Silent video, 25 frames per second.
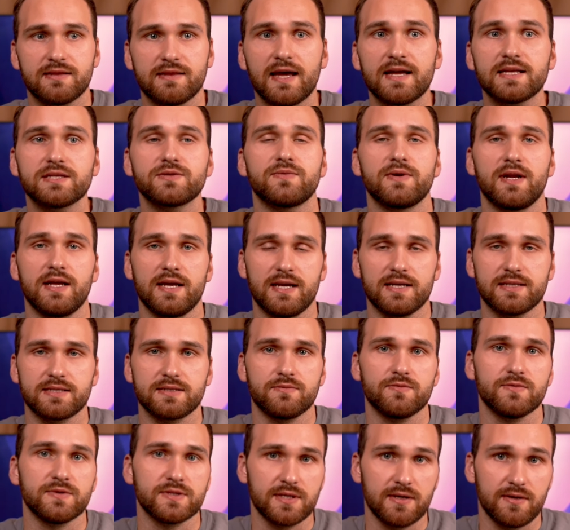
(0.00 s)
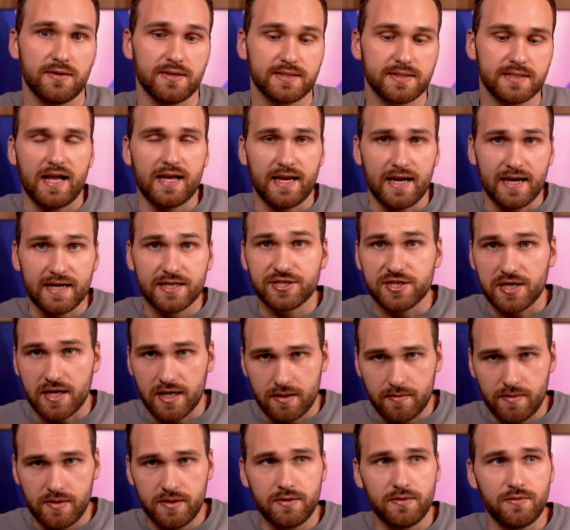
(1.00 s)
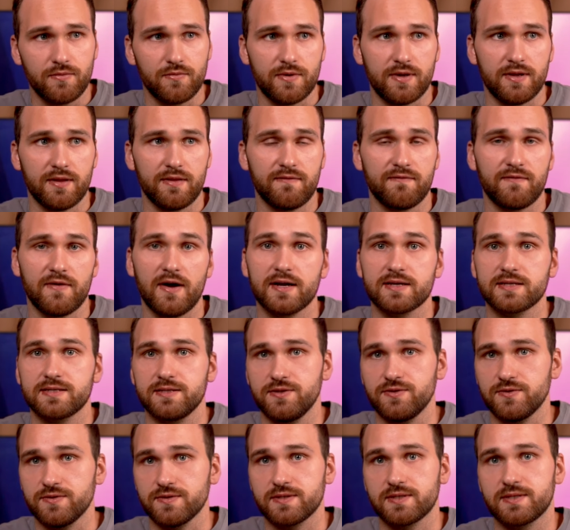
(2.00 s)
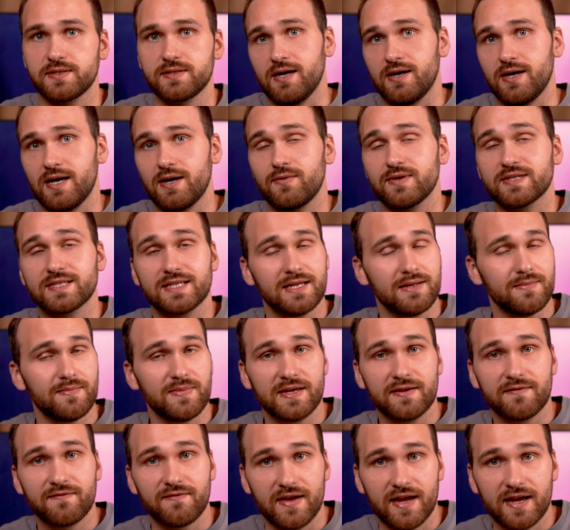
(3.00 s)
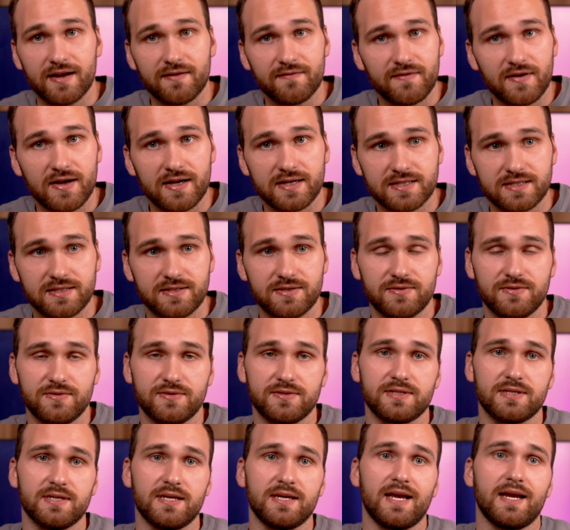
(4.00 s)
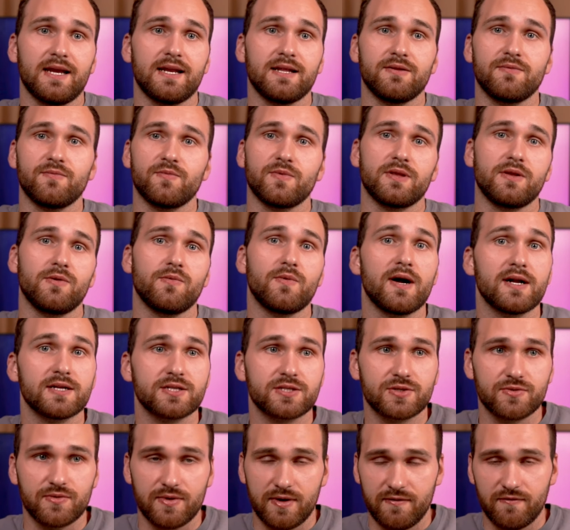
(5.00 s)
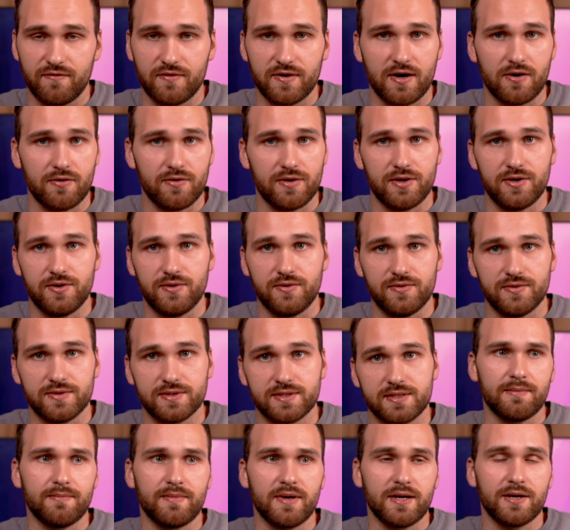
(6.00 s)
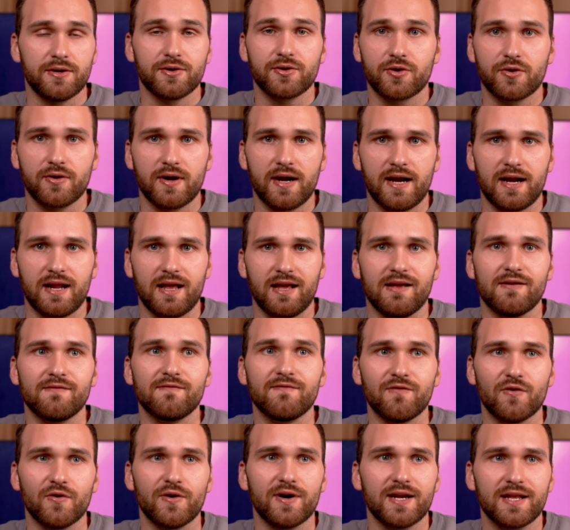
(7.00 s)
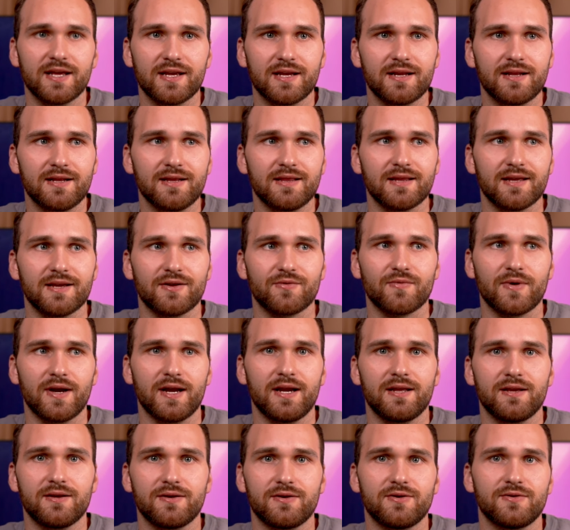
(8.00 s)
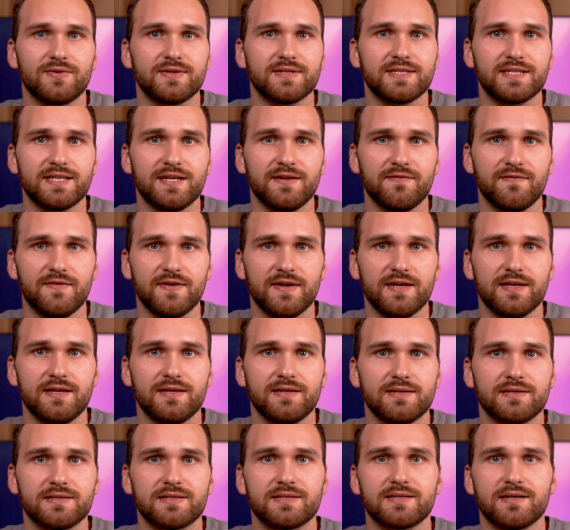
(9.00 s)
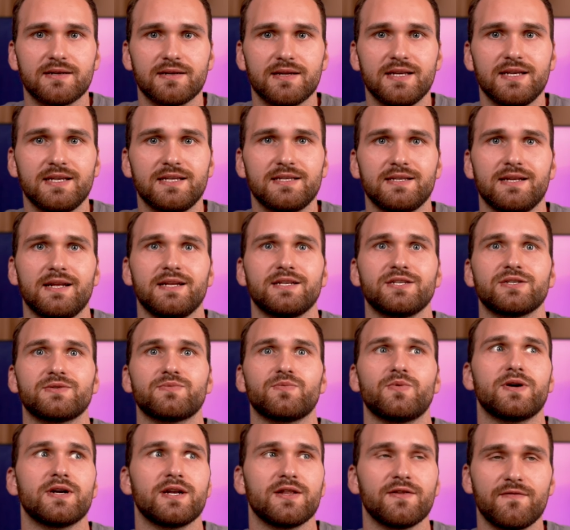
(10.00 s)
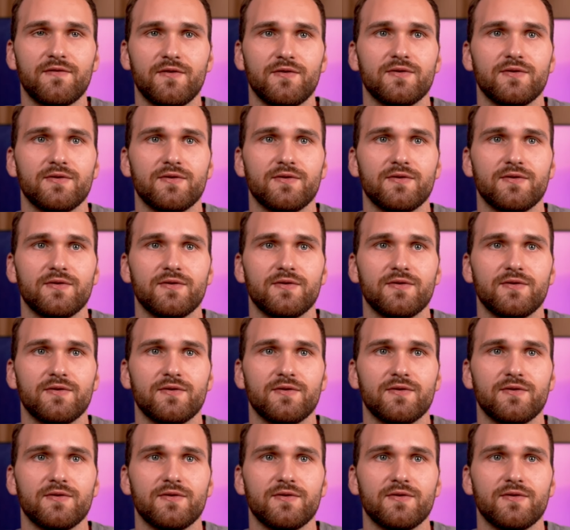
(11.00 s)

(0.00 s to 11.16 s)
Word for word: That's when I got some results. I got a job with Fox News. Now I wasn't a big fan of Fox News. Like I didn't really watch 24 hour news. In my undergrad, I avoided like radio and TV studies and I just wanted to